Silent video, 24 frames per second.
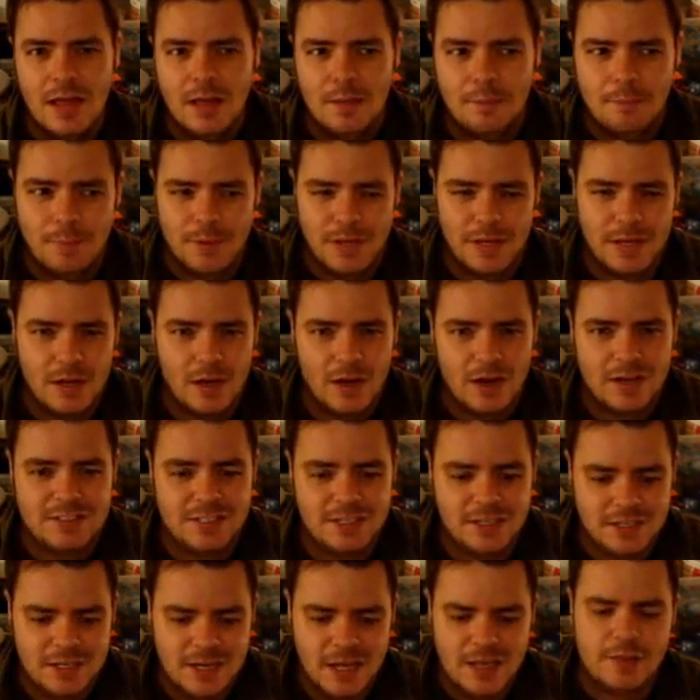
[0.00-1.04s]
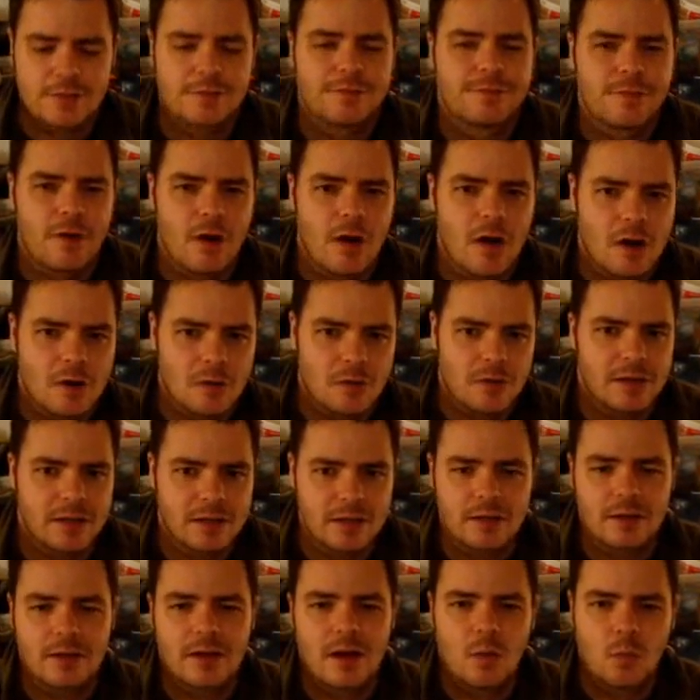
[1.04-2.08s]
But I did another firing
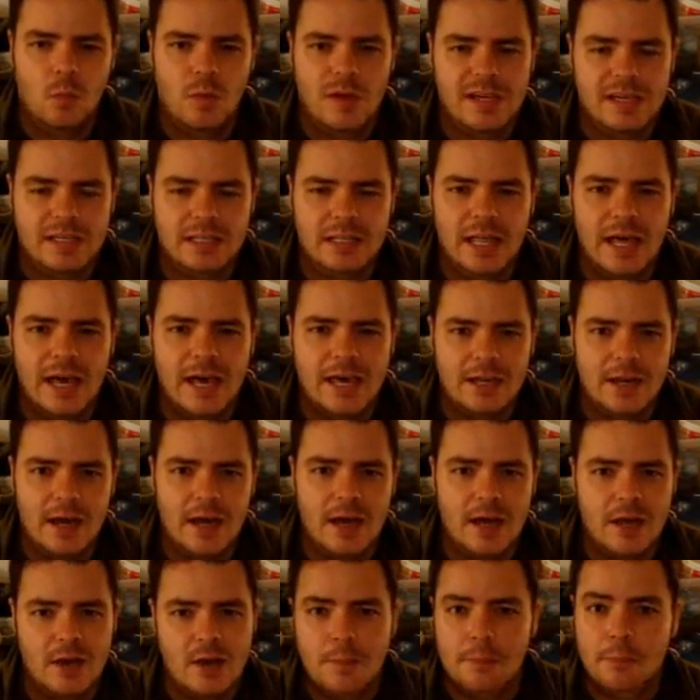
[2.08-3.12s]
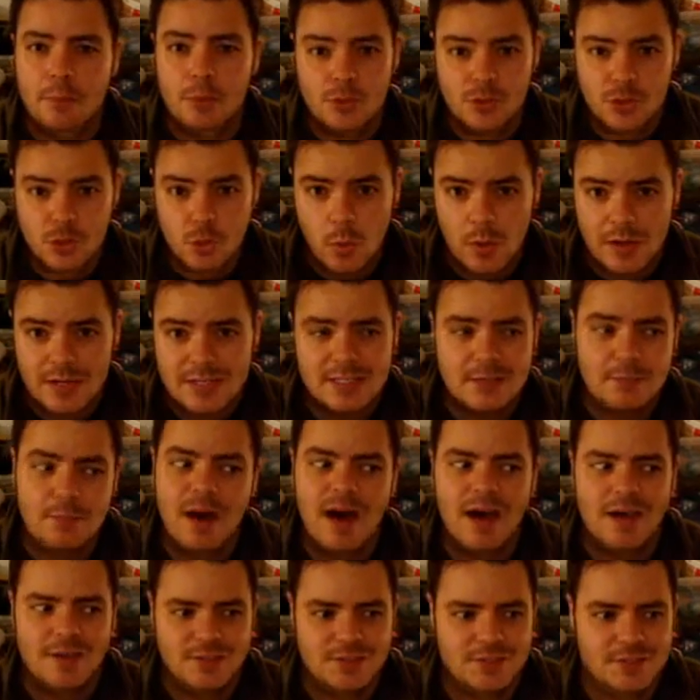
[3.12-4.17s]
a week later and I put 20
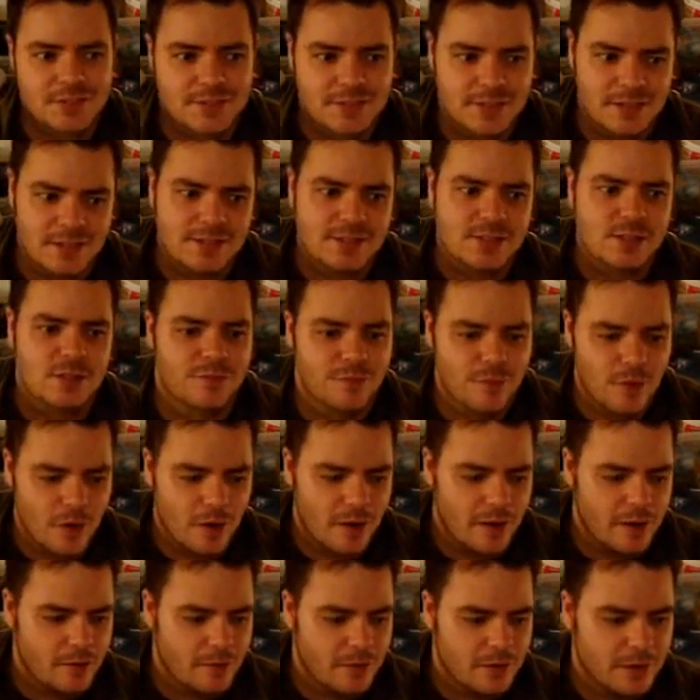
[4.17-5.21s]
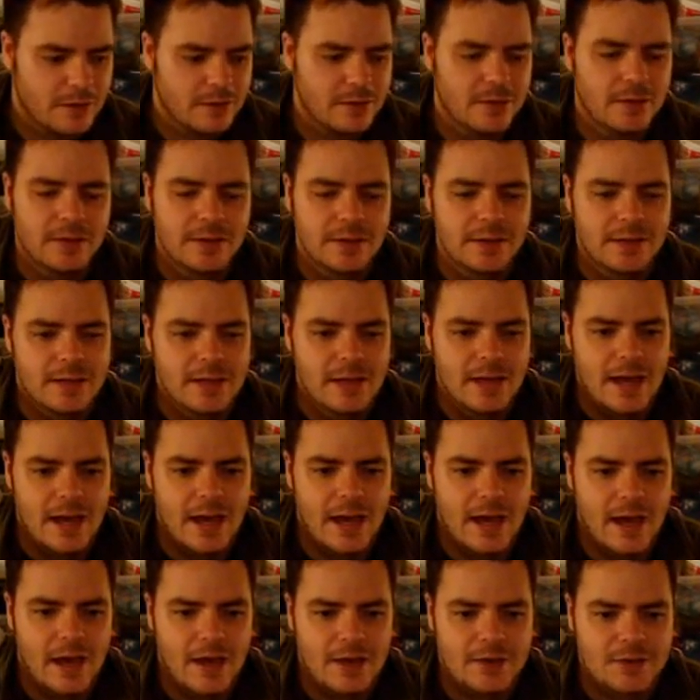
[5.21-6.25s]
masks into the firing
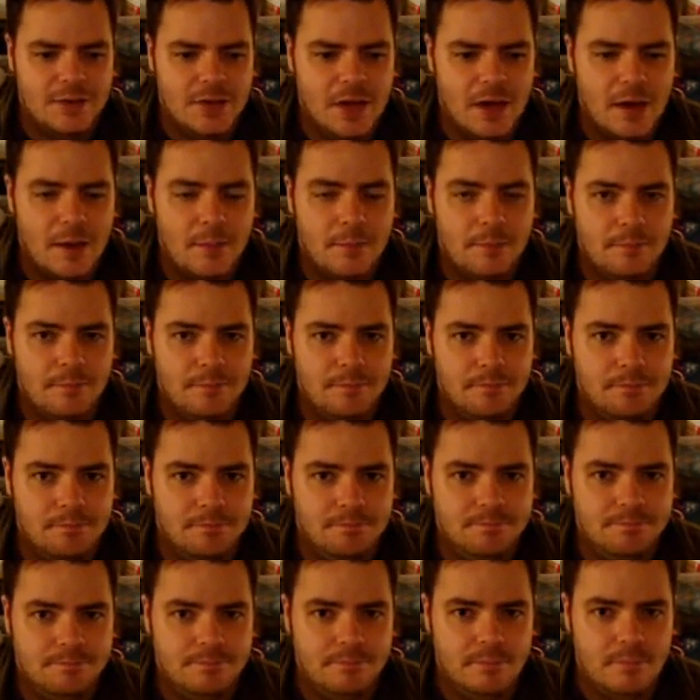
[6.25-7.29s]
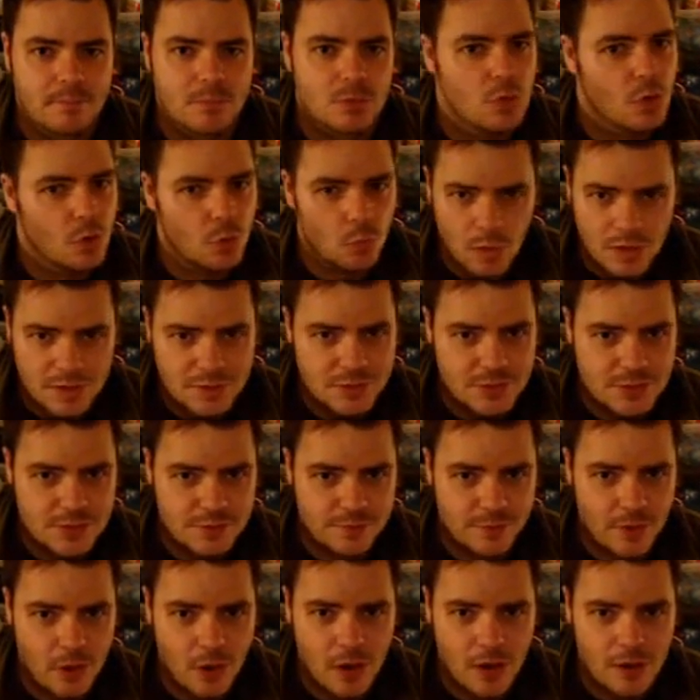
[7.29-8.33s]
and um, not one
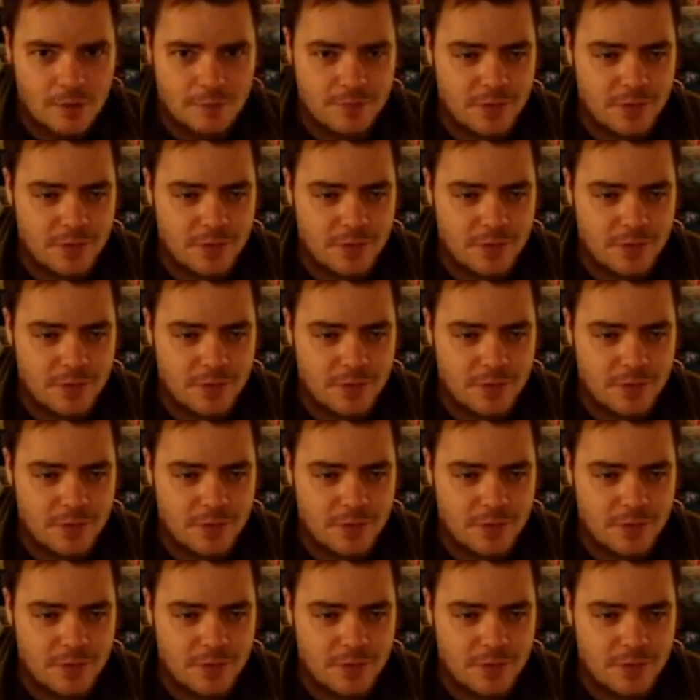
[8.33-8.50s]
survived.